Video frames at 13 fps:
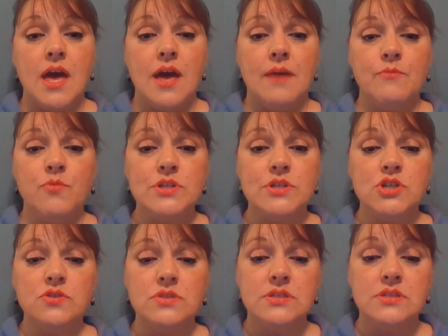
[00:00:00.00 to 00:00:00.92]
Once
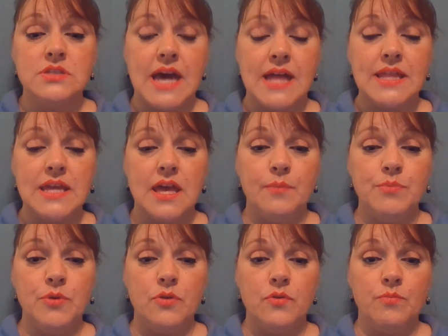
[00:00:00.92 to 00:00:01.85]
you tally
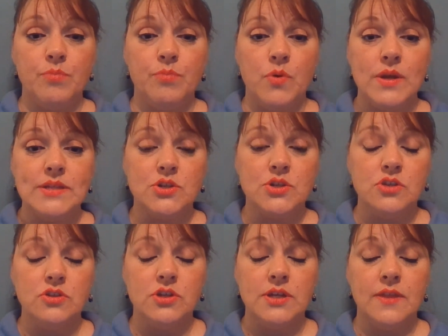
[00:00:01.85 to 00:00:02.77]
up your points or
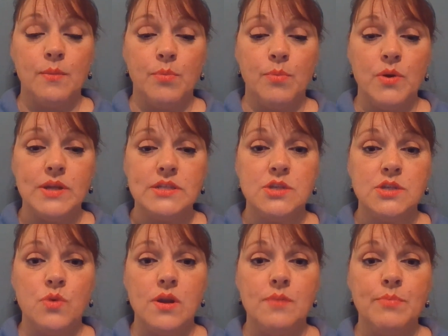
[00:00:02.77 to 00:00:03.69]
you look at the points,
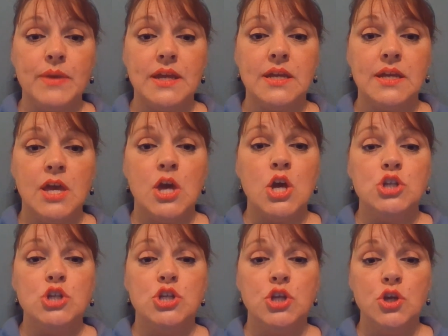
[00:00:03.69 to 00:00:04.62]
you want to pick
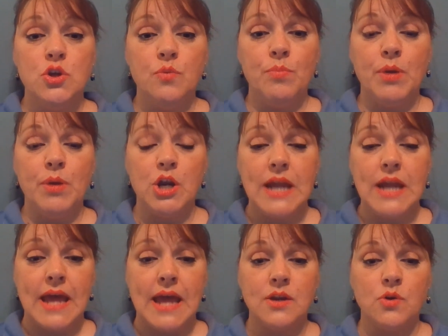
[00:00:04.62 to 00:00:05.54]
2 per
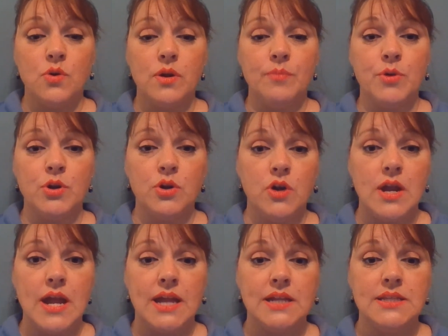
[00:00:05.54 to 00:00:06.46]
category per
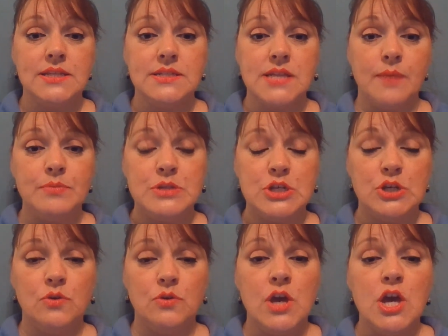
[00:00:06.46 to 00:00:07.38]
grade, the top
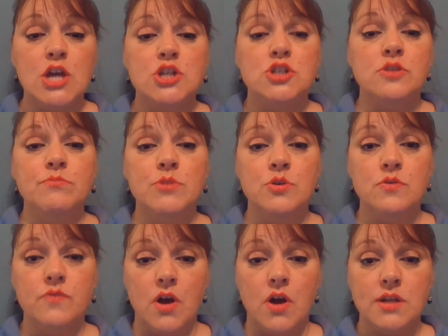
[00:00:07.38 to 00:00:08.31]
2, to
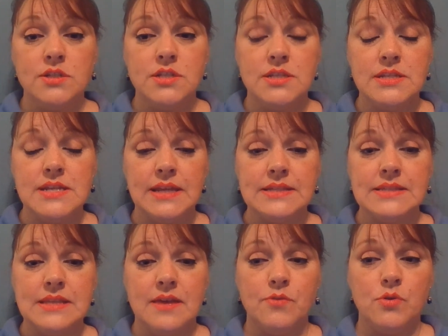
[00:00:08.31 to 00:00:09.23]
move on to the next
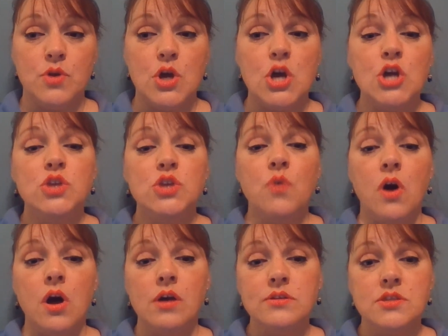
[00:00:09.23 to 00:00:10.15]
level. You
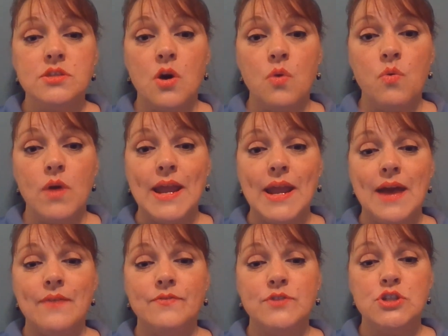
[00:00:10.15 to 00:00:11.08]
also want to
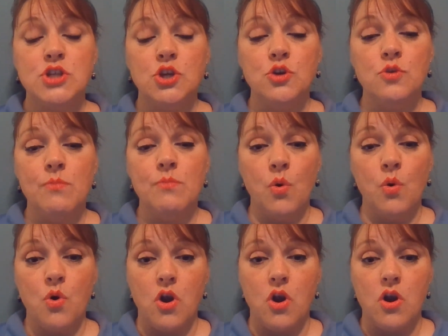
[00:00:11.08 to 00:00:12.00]
have 2
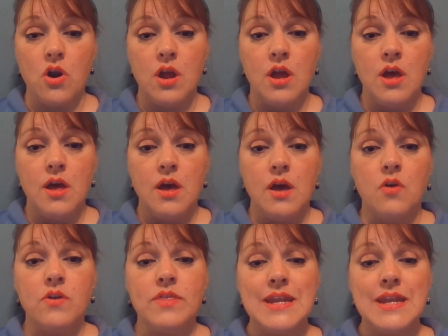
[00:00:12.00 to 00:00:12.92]
more,
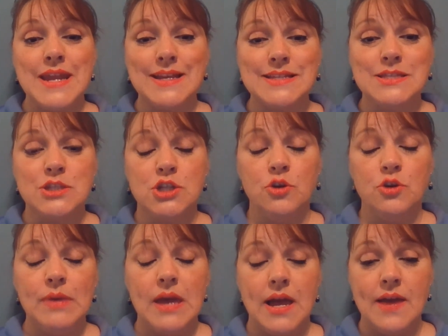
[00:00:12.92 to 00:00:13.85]
or the next
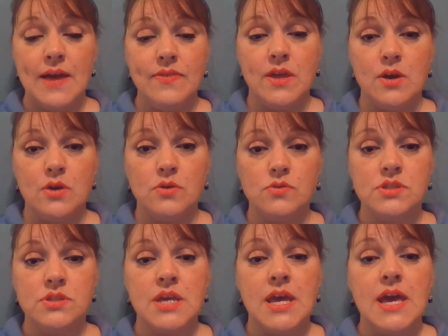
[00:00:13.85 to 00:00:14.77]
2 behind
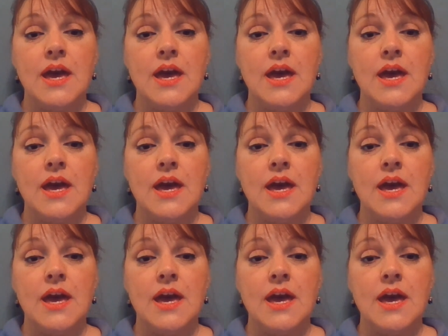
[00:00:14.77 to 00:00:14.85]
those,